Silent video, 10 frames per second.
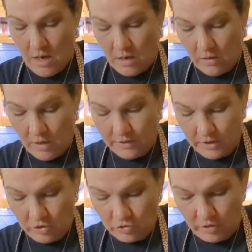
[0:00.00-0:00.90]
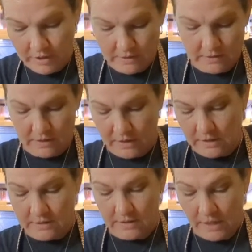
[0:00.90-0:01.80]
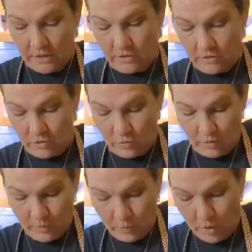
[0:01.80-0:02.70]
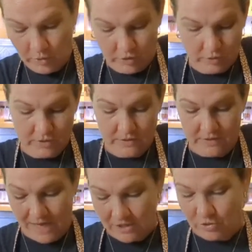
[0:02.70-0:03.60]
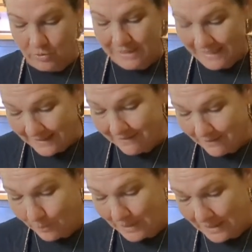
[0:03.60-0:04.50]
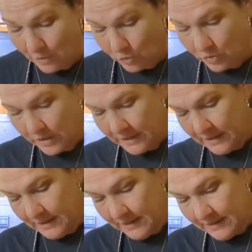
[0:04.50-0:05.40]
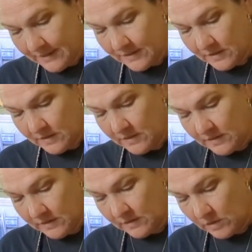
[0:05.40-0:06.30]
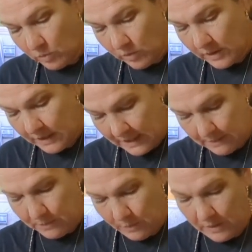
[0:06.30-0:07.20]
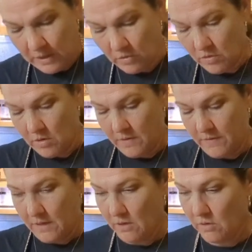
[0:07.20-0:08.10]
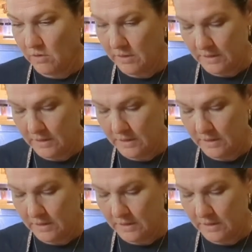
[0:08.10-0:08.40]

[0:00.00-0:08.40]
a lot of the nutrients that is in your produce is actually in the peel. We're going to keep the peel on there.